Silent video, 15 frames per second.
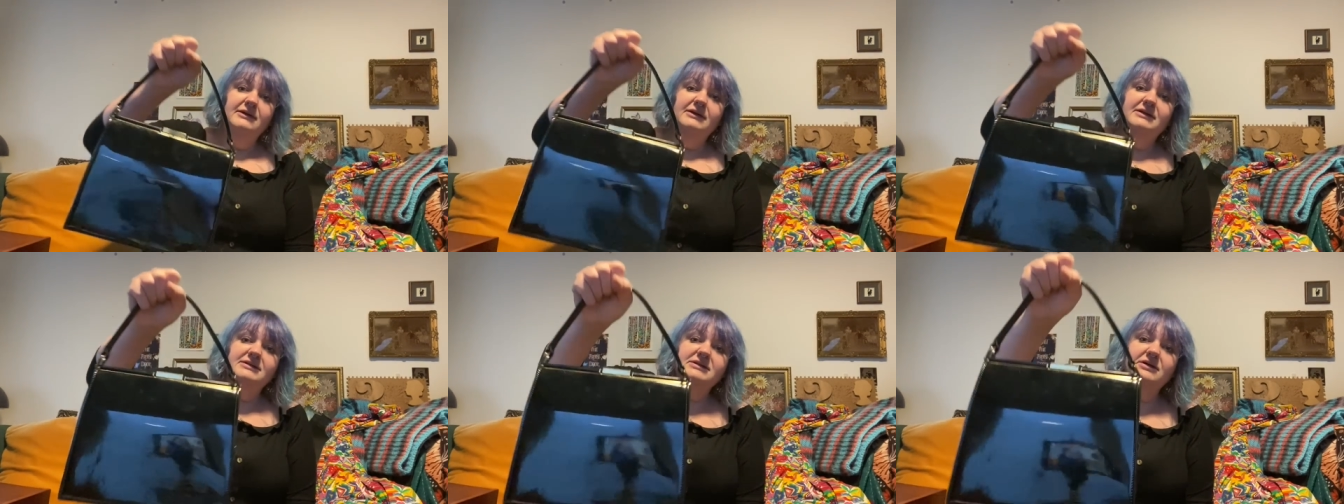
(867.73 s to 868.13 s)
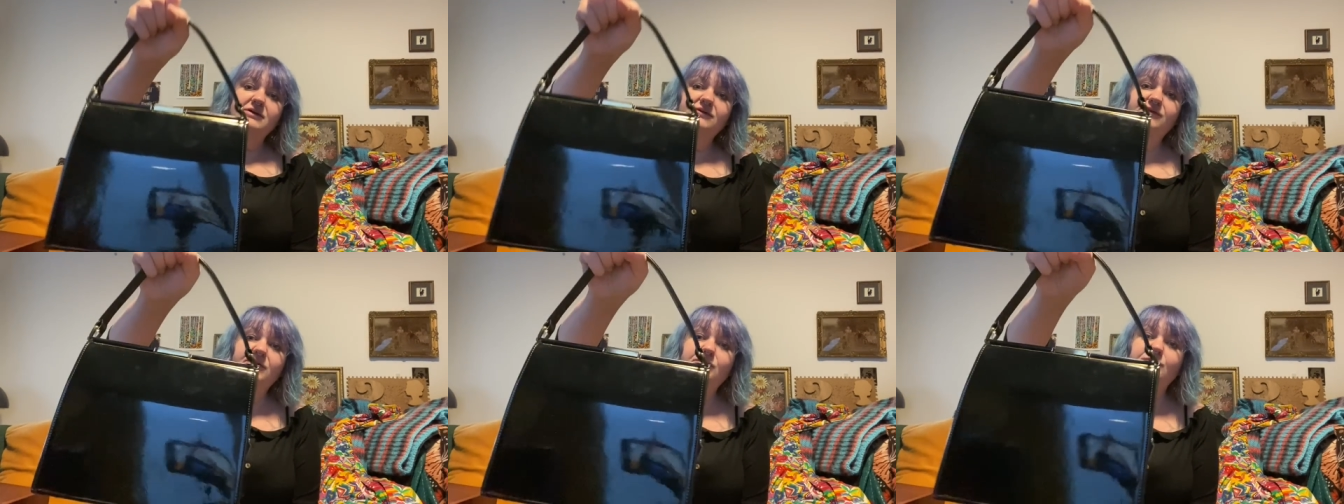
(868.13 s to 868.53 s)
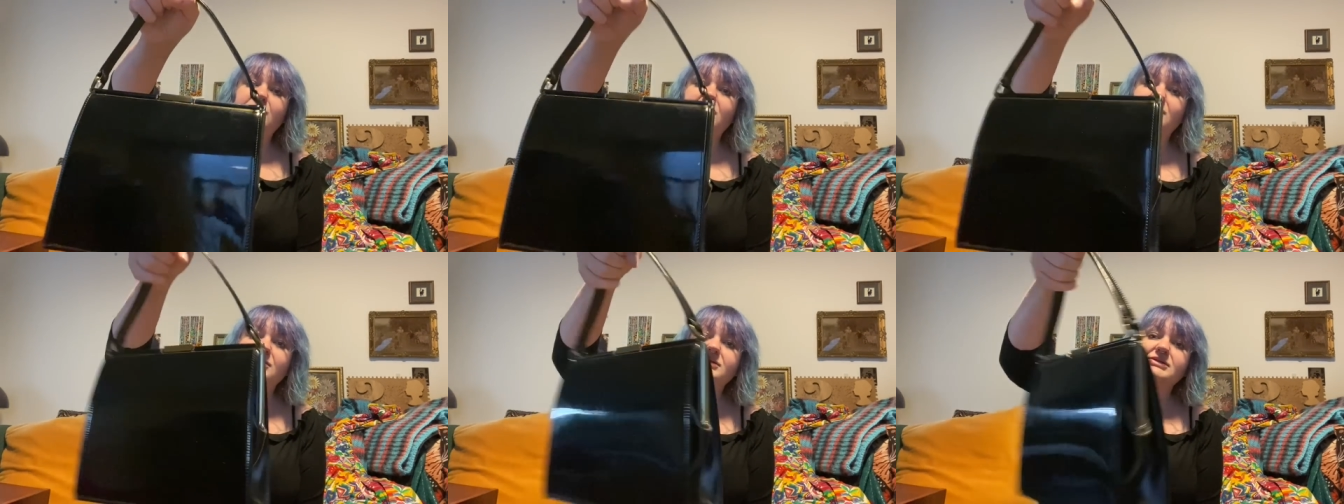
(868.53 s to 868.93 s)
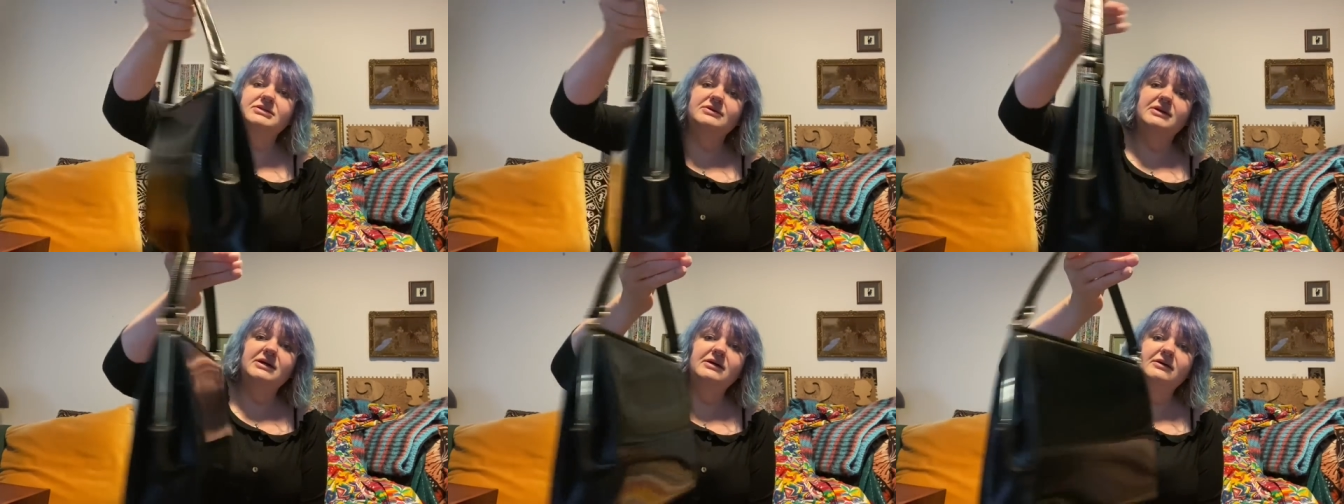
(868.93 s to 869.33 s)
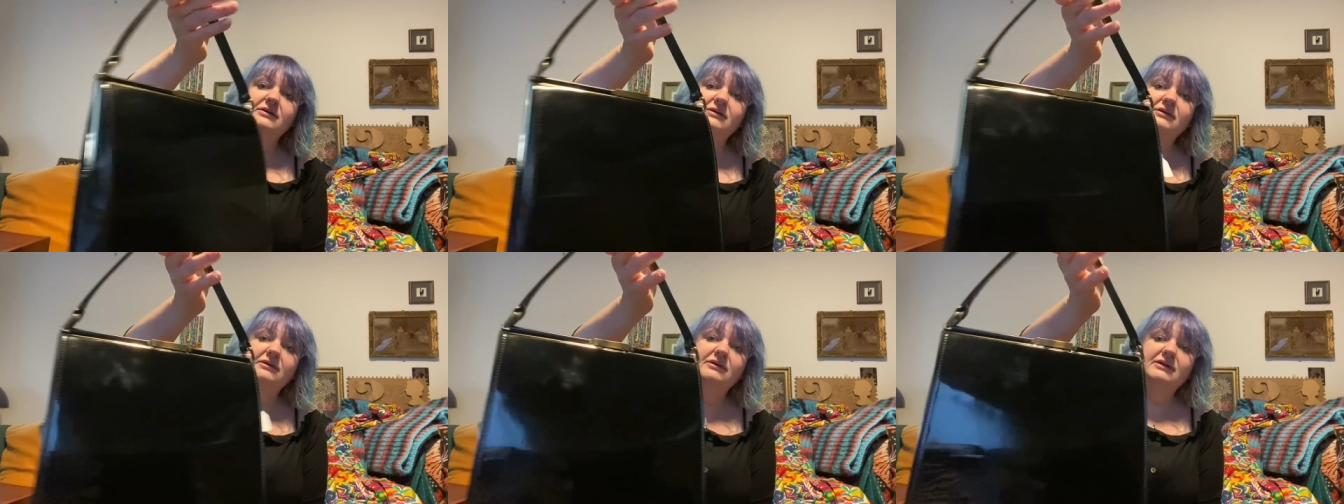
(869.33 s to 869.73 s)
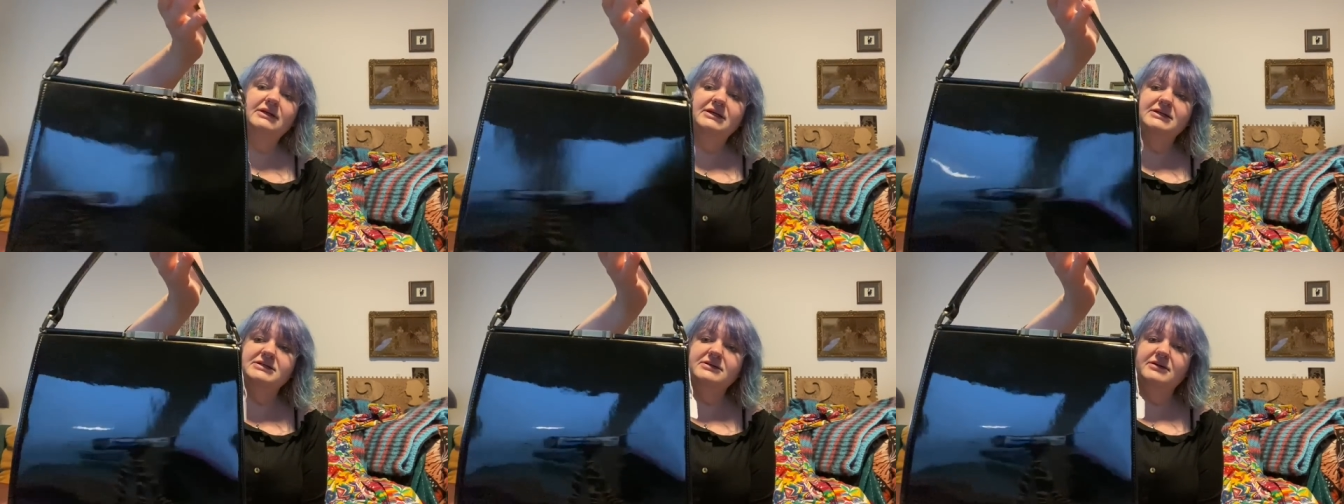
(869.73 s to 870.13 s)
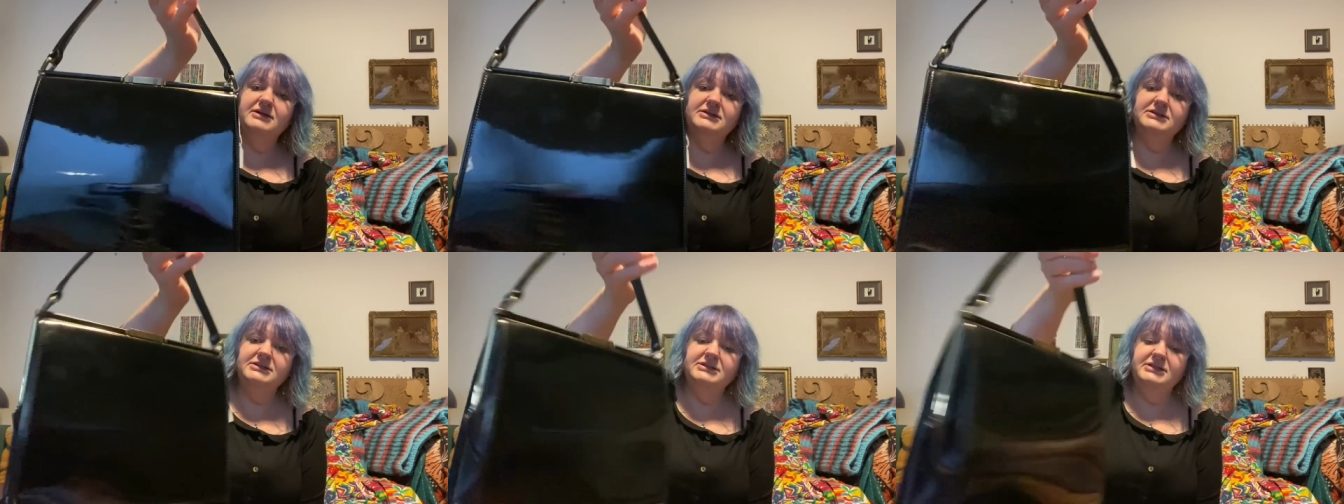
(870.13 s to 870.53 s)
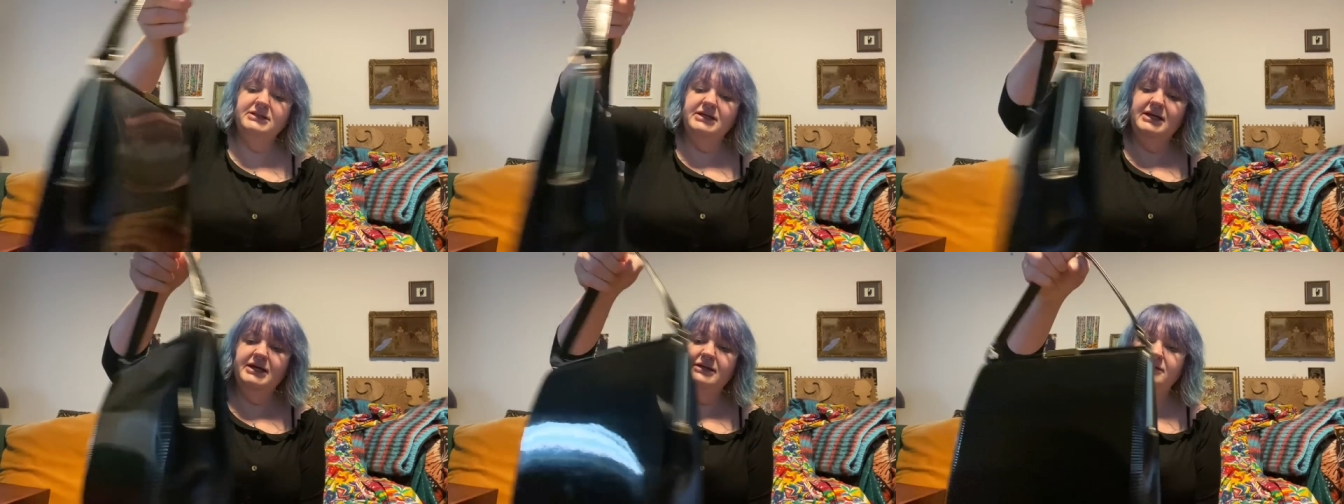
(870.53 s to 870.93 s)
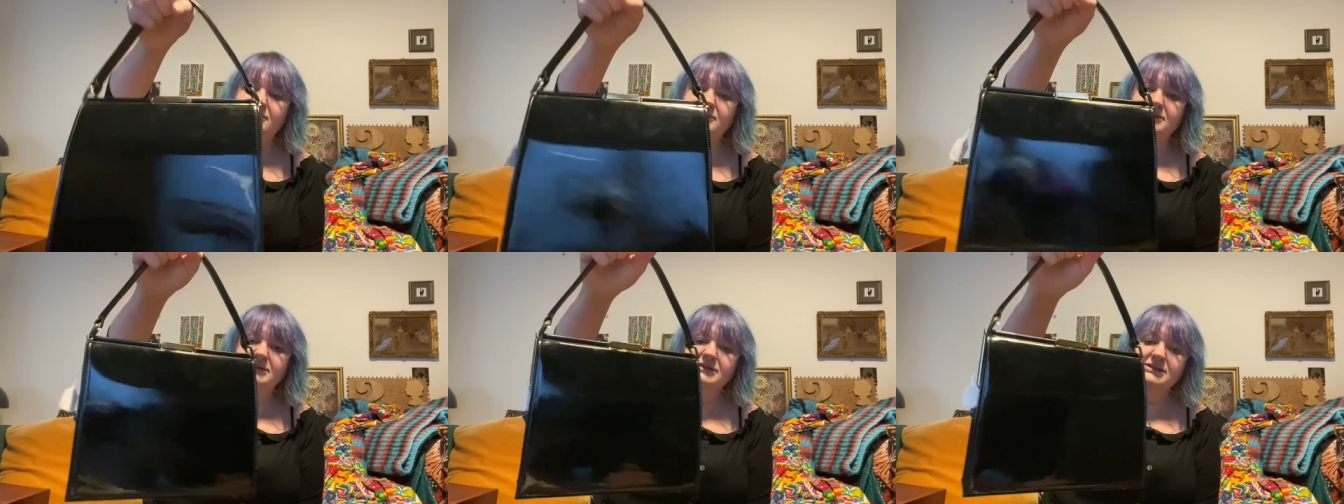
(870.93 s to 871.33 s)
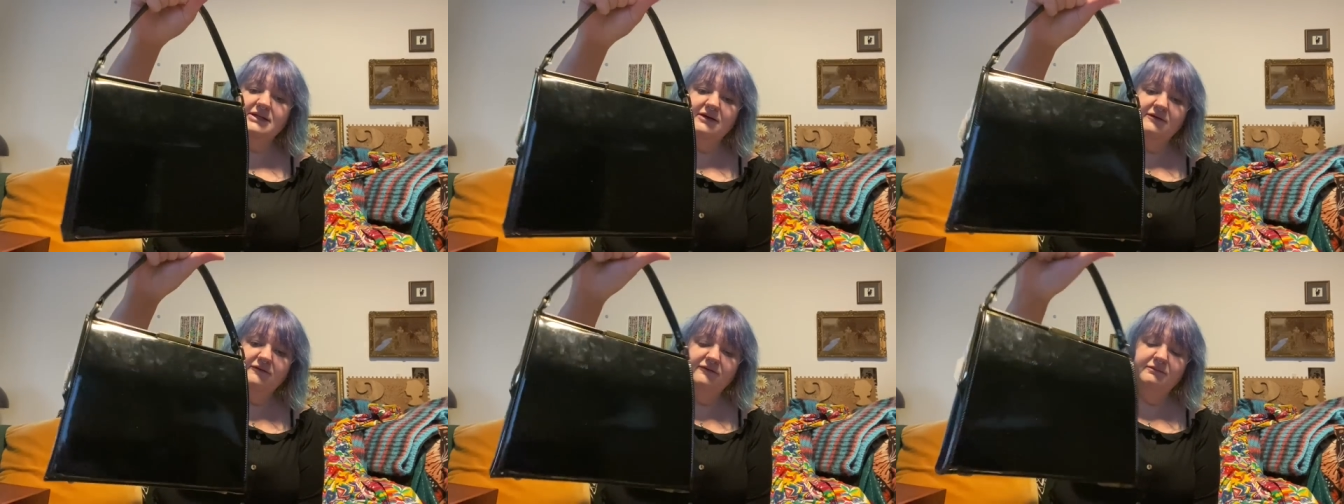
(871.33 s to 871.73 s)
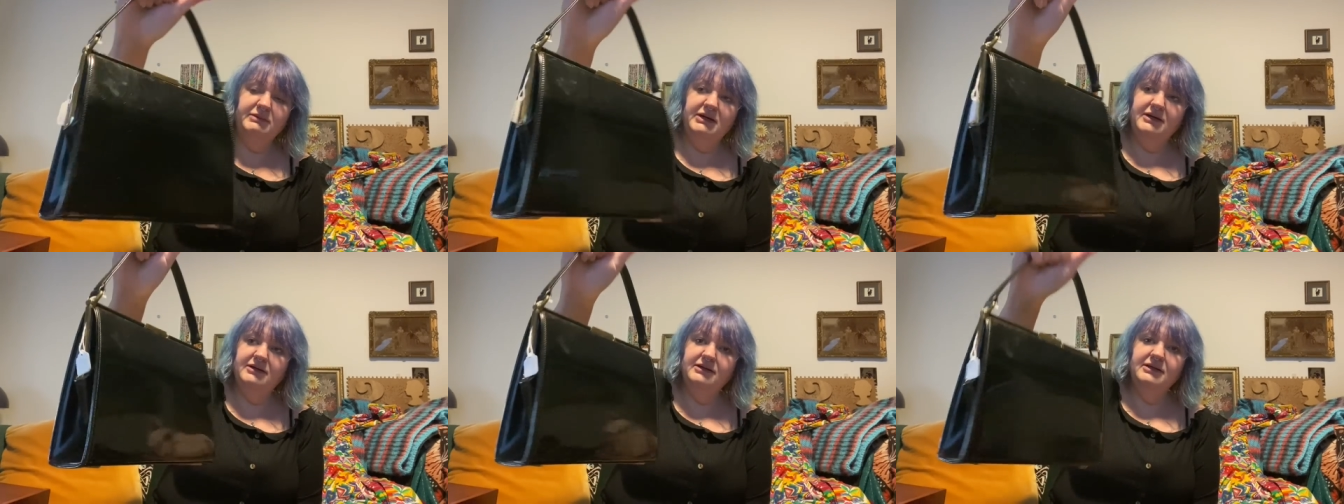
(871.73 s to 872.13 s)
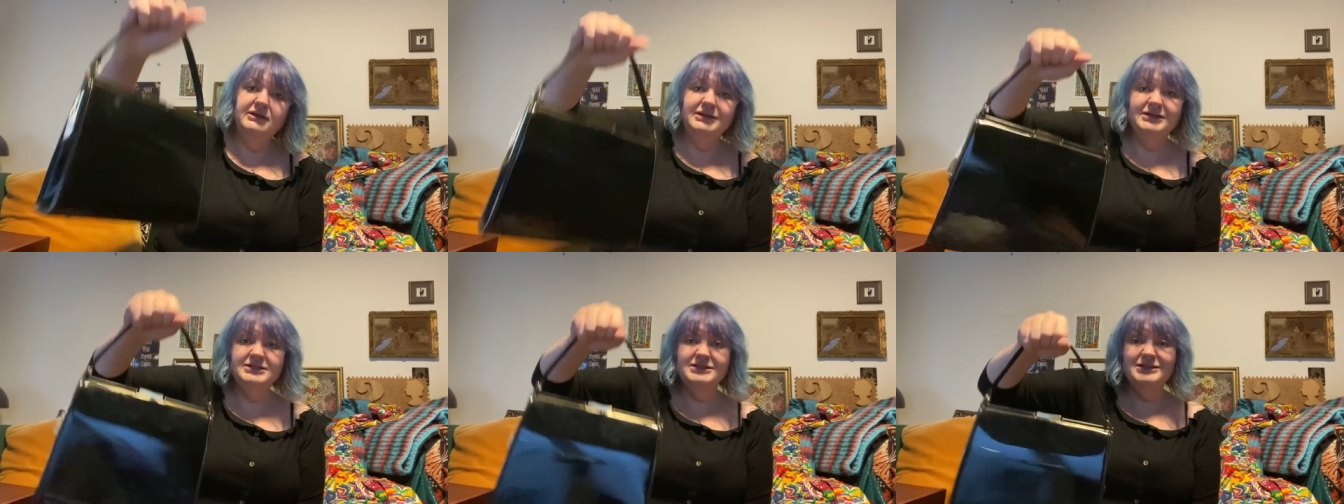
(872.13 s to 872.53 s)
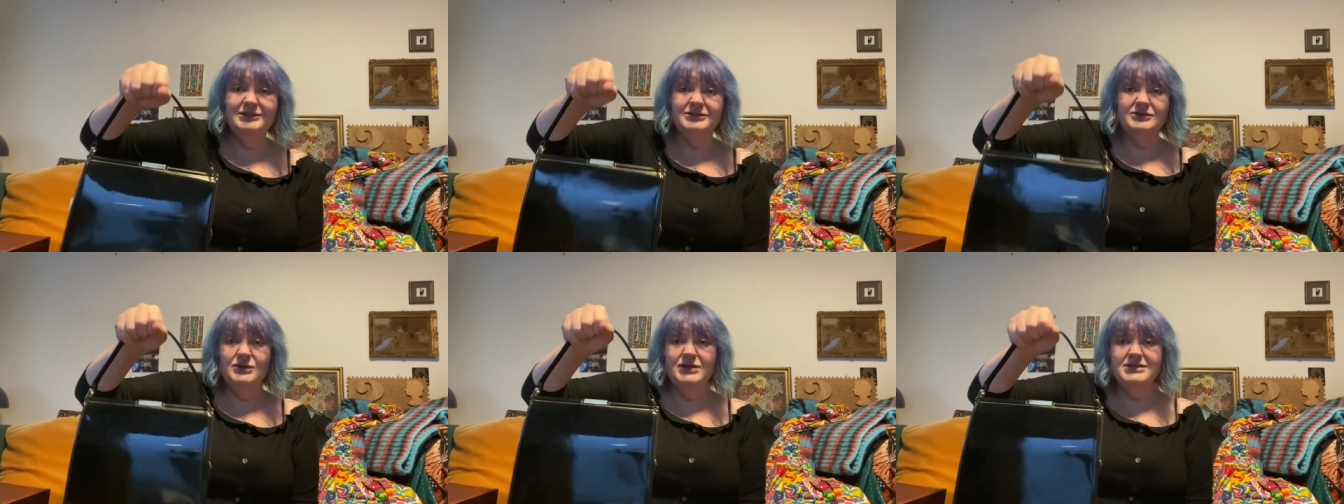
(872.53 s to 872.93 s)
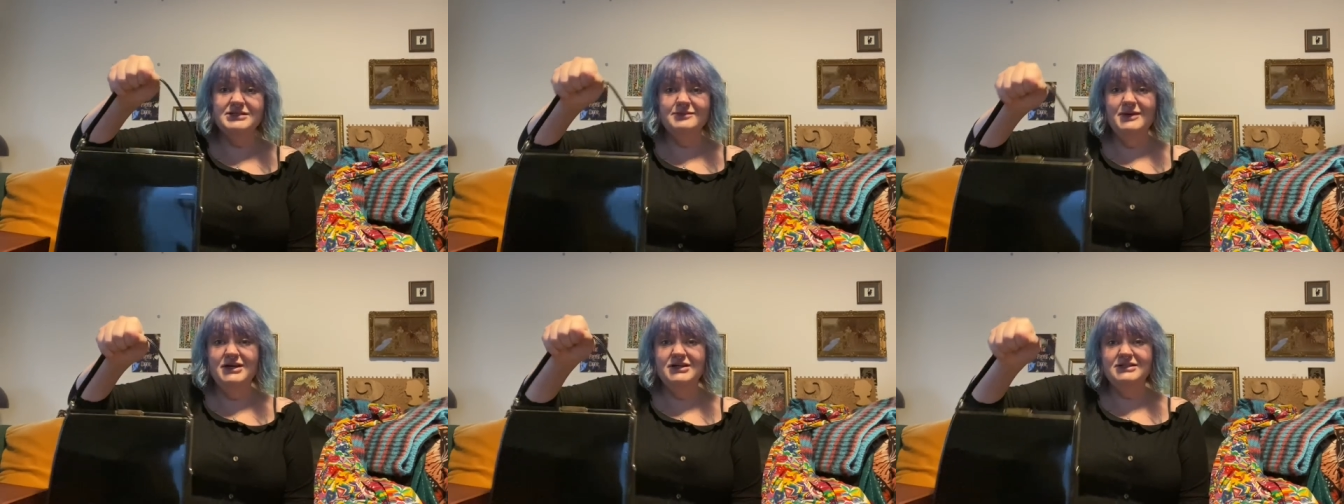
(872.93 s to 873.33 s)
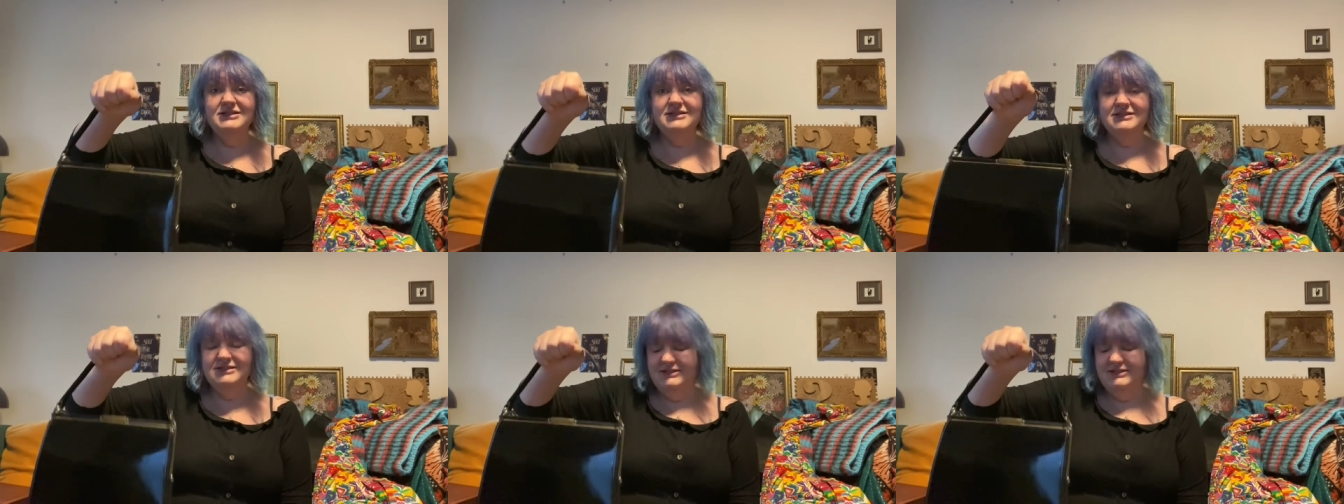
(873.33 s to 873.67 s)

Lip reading: It's got a few marks to it, like scratches to the leather and stuff, but it still is quite smart, isn't